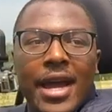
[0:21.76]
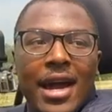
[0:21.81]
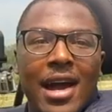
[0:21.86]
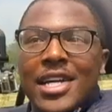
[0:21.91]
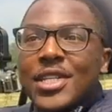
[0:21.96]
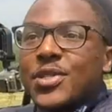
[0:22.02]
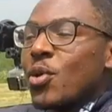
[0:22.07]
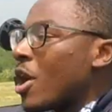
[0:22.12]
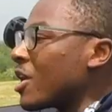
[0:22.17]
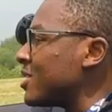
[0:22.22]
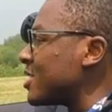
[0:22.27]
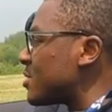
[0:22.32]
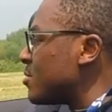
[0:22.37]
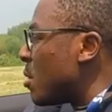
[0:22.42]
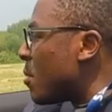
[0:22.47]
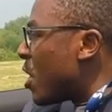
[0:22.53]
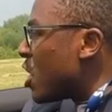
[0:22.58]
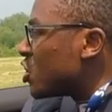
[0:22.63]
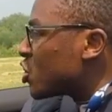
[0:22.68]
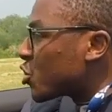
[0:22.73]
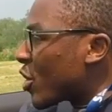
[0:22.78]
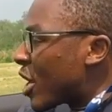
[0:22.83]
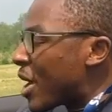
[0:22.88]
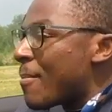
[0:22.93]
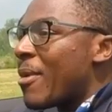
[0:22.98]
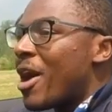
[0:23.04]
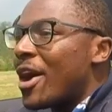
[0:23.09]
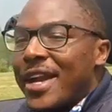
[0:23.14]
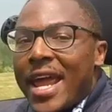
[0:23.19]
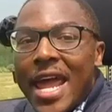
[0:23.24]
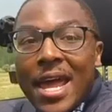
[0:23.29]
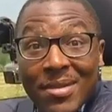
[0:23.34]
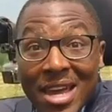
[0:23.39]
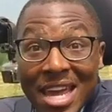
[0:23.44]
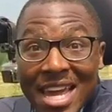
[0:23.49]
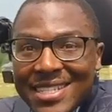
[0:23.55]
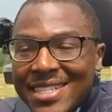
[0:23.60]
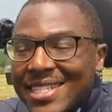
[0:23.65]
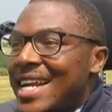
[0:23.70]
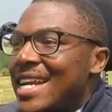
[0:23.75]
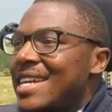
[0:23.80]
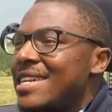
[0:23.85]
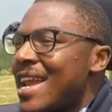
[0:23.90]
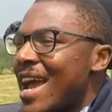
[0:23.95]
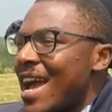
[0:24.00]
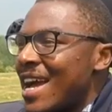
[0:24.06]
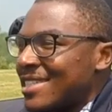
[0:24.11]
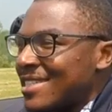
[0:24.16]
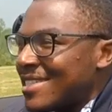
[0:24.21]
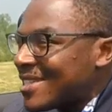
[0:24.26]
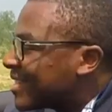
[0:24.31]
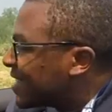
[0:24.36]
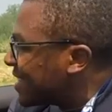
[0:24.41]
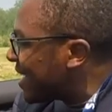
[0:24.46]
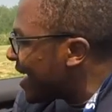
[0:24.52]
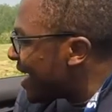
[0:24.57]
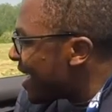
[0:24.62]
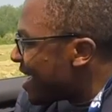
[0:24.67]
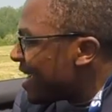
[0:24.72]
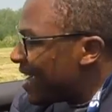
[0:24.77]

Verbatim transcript: guys, welcome to my motoring. My name is Nez.